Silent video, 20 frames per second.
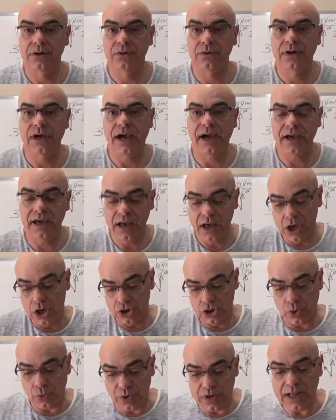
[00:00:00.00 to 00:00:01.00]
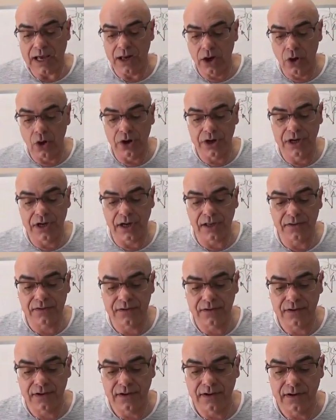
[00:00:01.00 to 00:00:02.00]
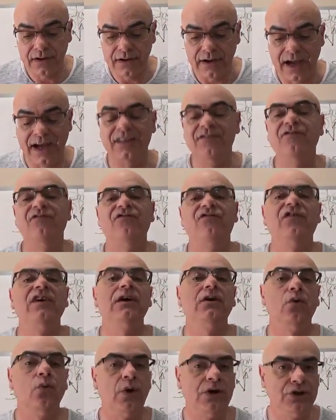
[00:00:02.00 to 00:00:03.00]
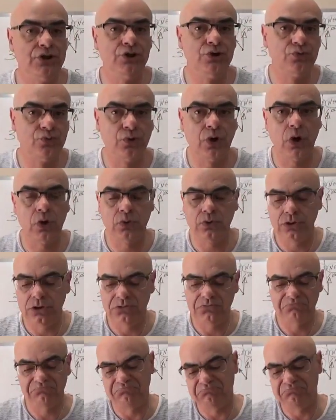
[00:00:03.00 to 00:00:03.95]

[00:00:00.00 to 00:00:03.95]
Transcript: Okay? So when I look at and feel what you wrote,